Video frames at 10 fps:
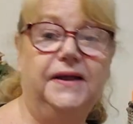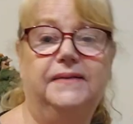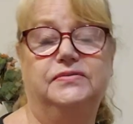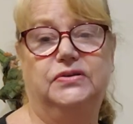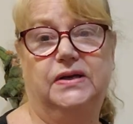
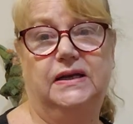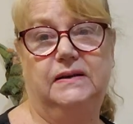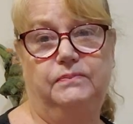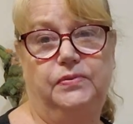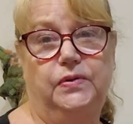am doing it
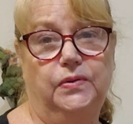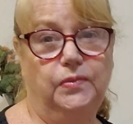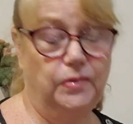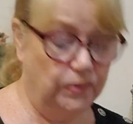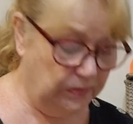in pure
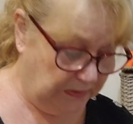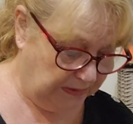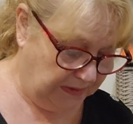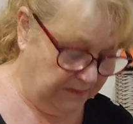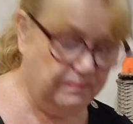wool.
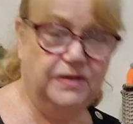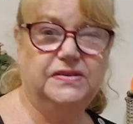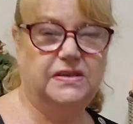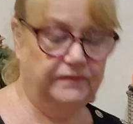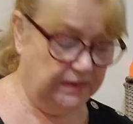
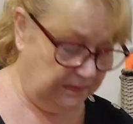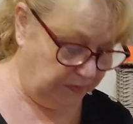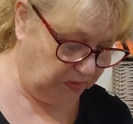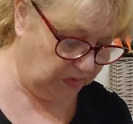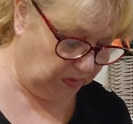Most of it in
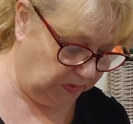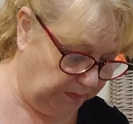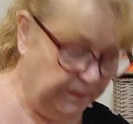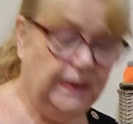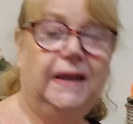pure wool,
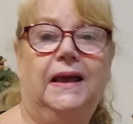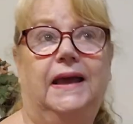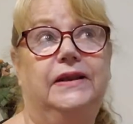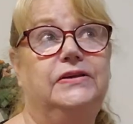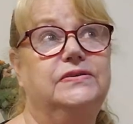
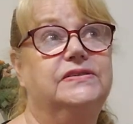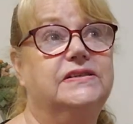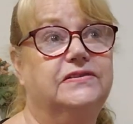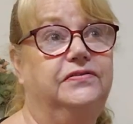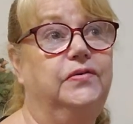and it
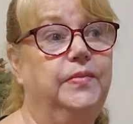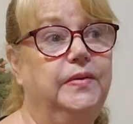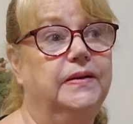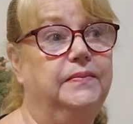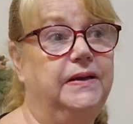uses a 4
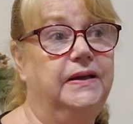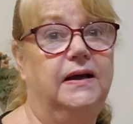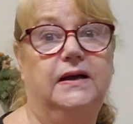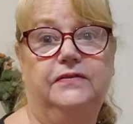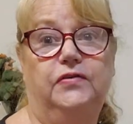millimeter
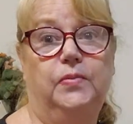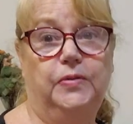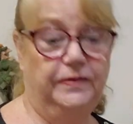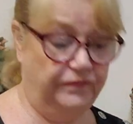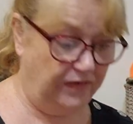and a
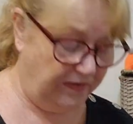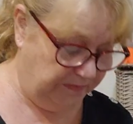4.5